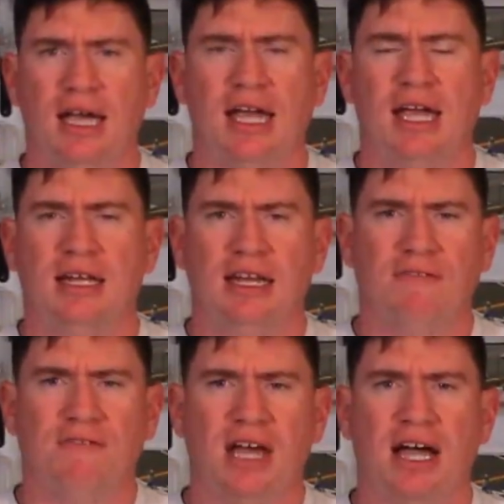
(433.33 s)
And
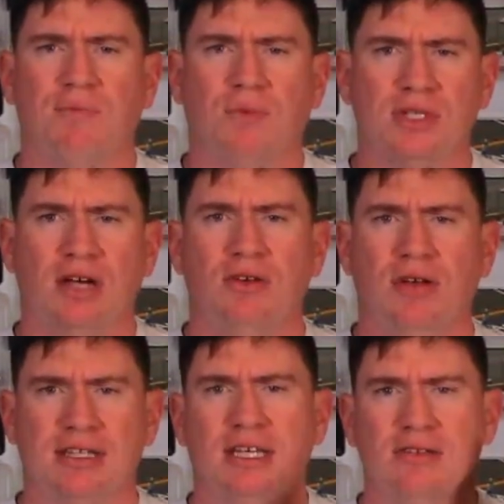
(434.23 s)
if not, we'll tell
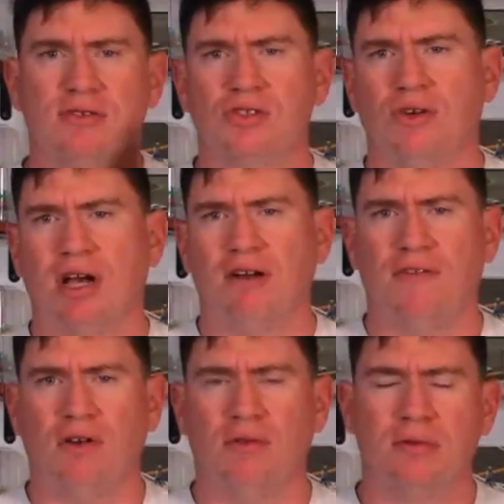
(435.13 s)
you at the end of the show how to
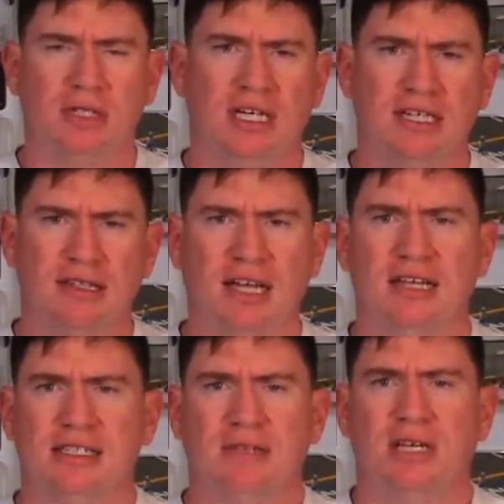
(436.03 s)
follow them to get the
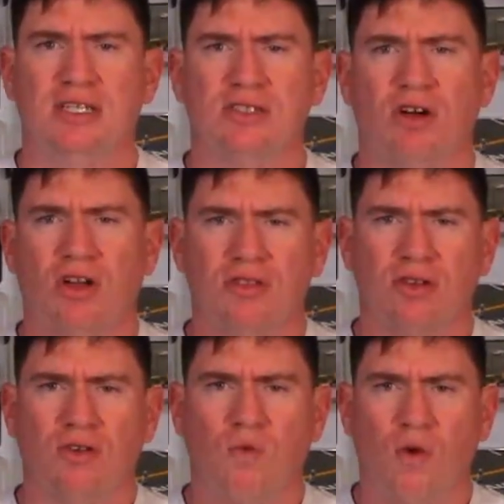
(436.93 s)
latest updates on
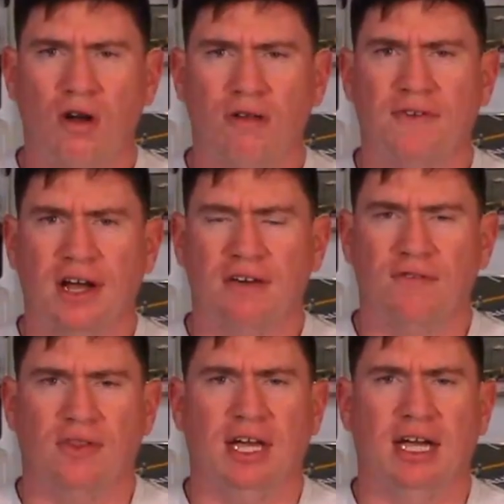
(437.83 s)
the qualifying
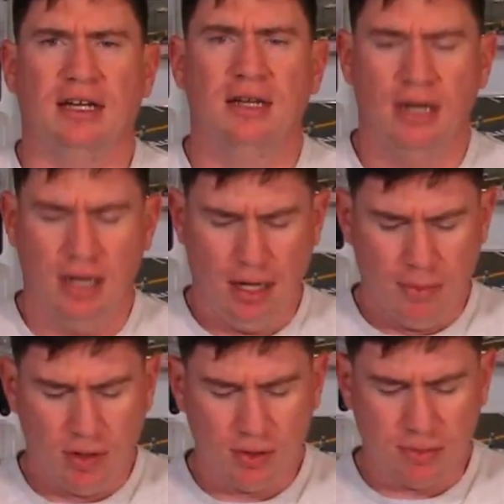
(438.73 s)
for that.
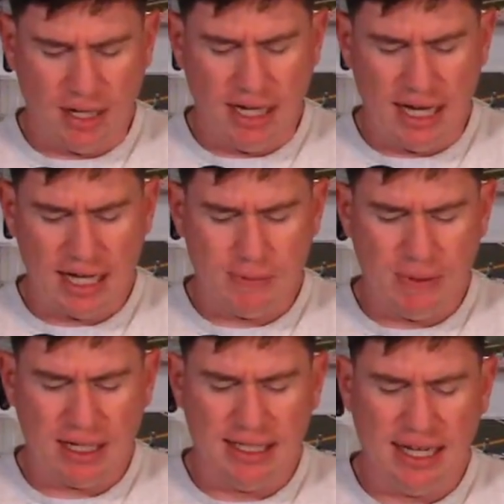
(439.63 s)
But those are my
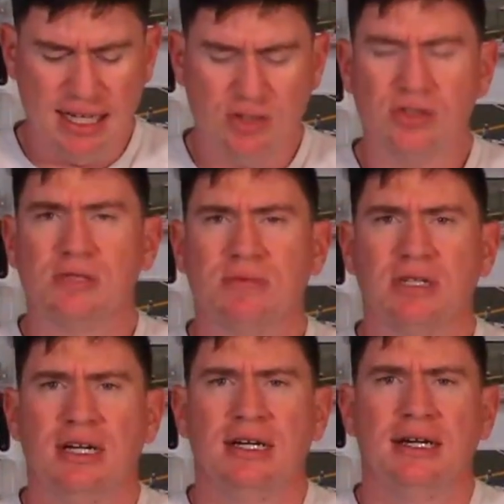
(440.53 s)
expectations
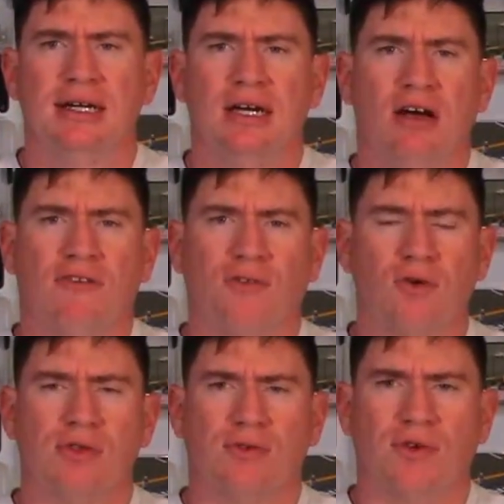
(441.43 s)

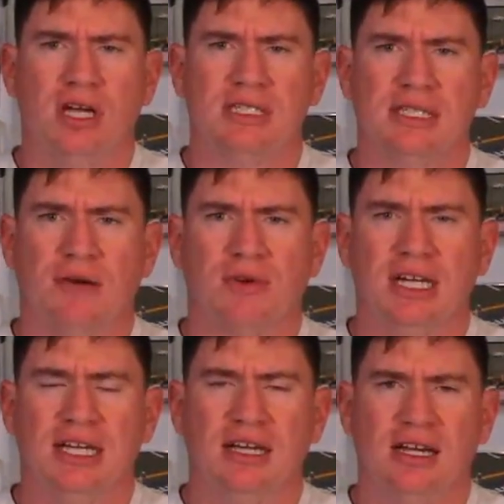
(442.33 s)
for the race. And now we're
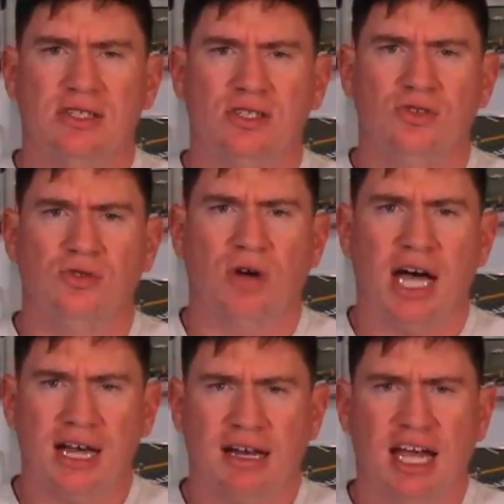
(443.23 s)
going to get into
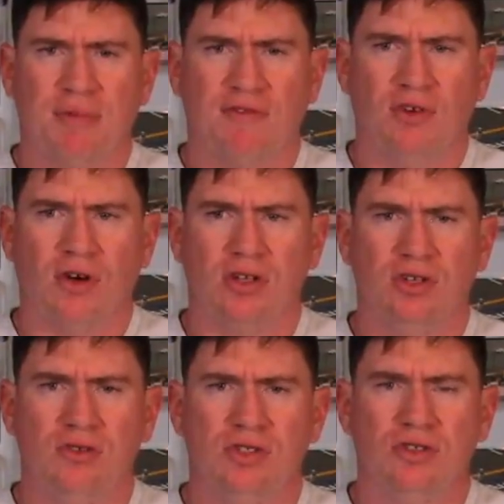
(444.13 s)
Hot Lap if you're on
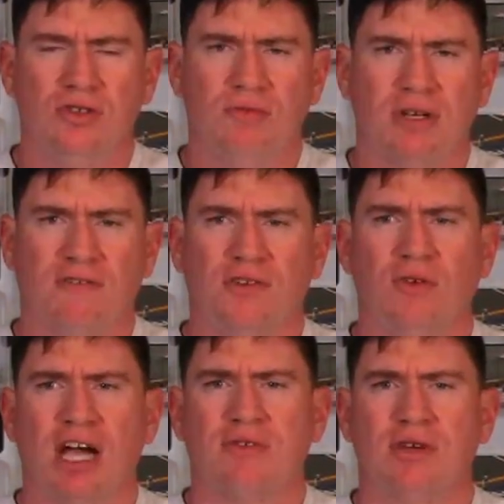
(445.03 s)
YouTube, and a
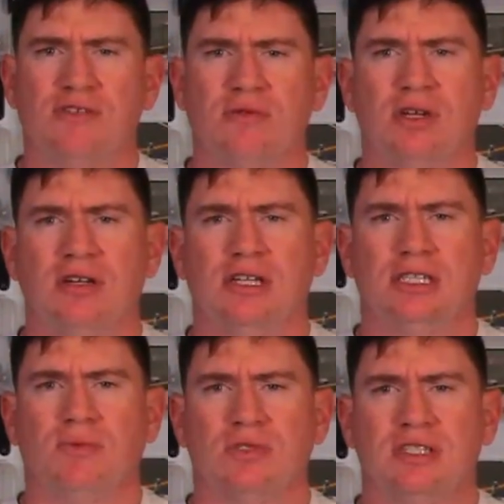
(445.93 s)
few ad reads from the
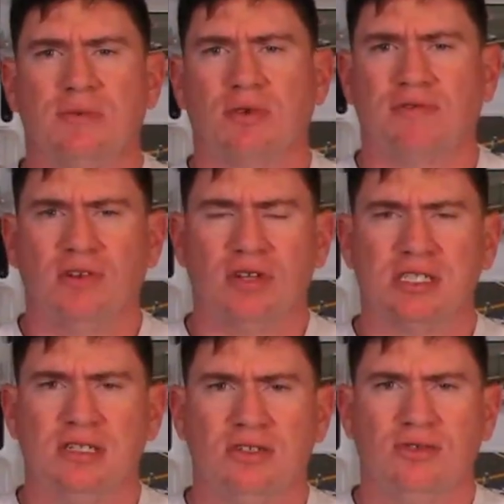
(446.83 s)
Unhinged Sports Network if you're
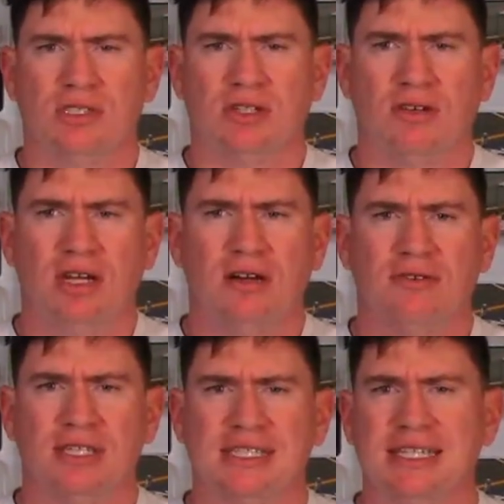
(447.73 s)
listening to us on there.
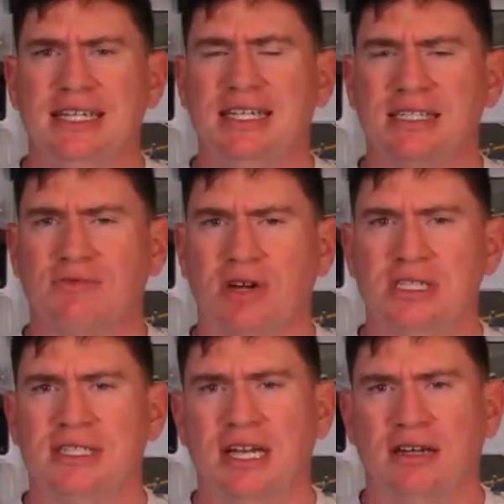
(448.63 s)
This is
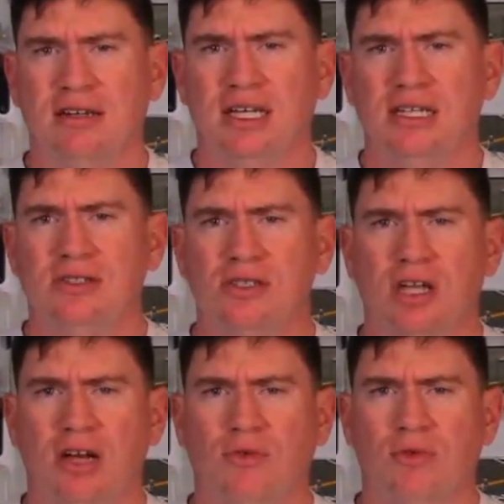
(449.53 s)
Race Day
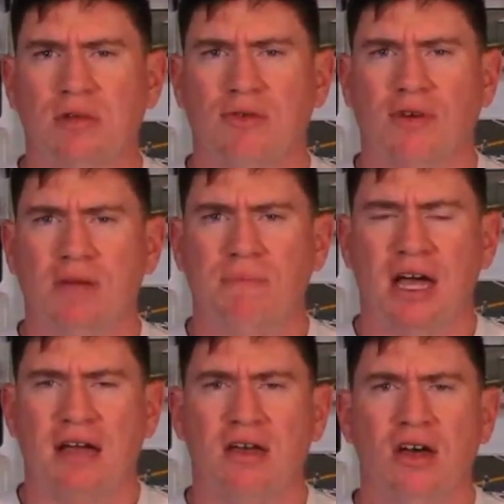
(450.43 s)
Unhinged, and we'll be right
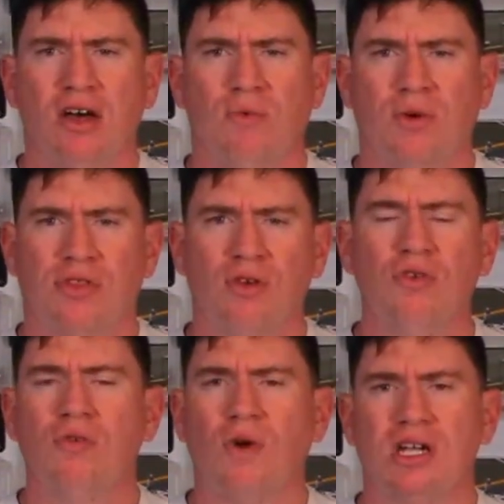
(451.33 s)
back with
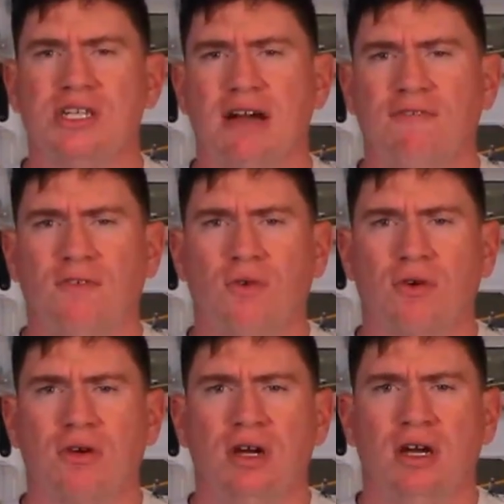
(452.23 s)
who to watch out
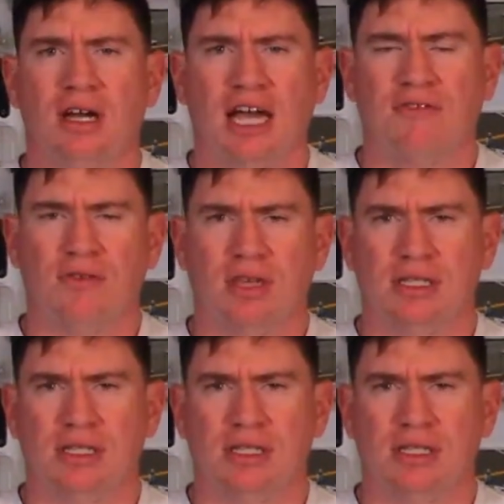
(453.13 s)
for after